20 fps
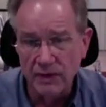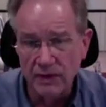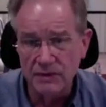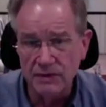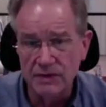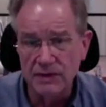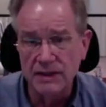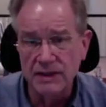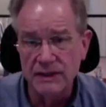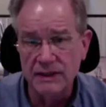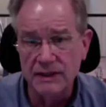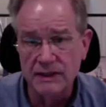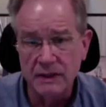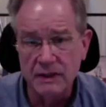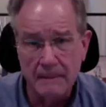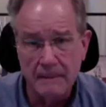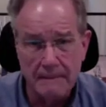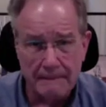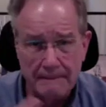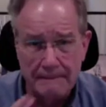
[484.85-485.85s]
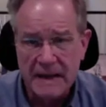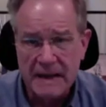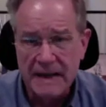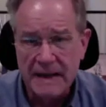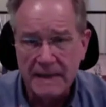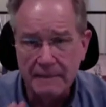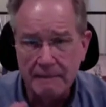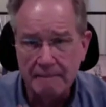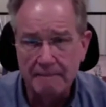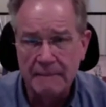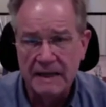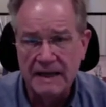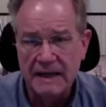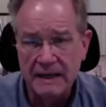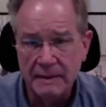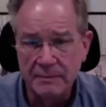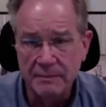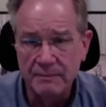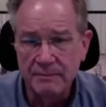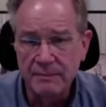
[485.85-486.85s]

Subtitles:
those needs. Bam, bam.